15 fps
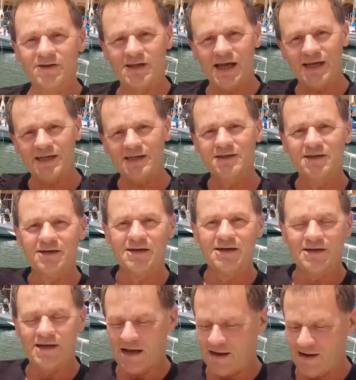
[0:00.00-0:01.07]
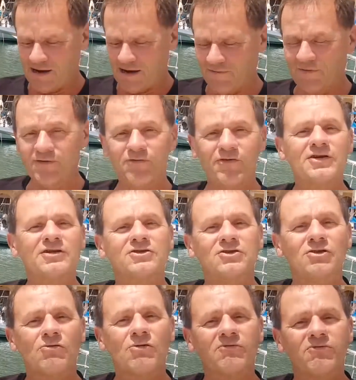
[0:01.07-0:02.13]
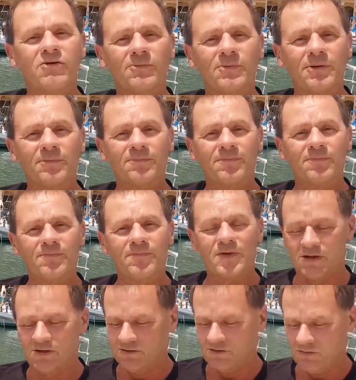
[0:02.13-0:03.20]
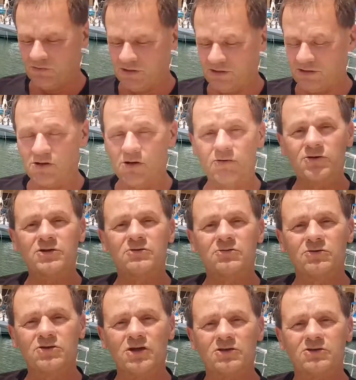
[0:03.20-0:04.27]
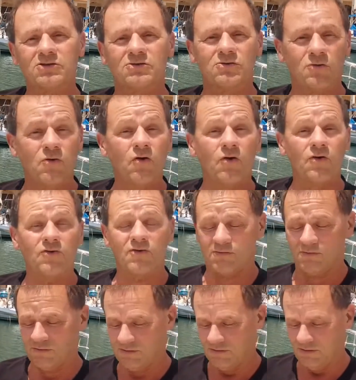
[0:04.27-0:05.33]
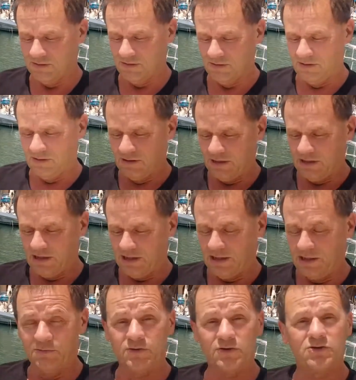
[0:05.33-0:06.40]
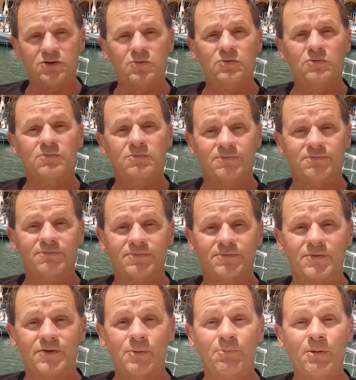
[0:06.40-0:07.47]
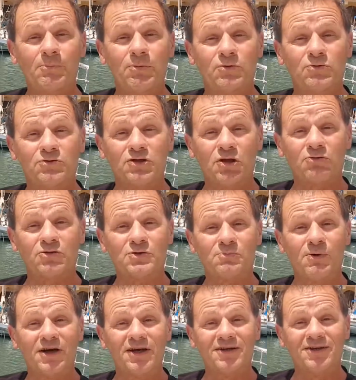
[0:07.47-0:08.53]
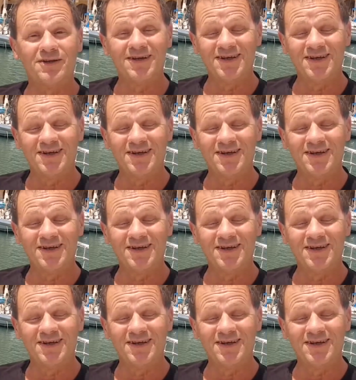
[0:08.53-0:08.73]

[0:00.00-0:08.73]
Today, everything is stolen from him. So he's going to judge to court and he will sue the people who stole his money.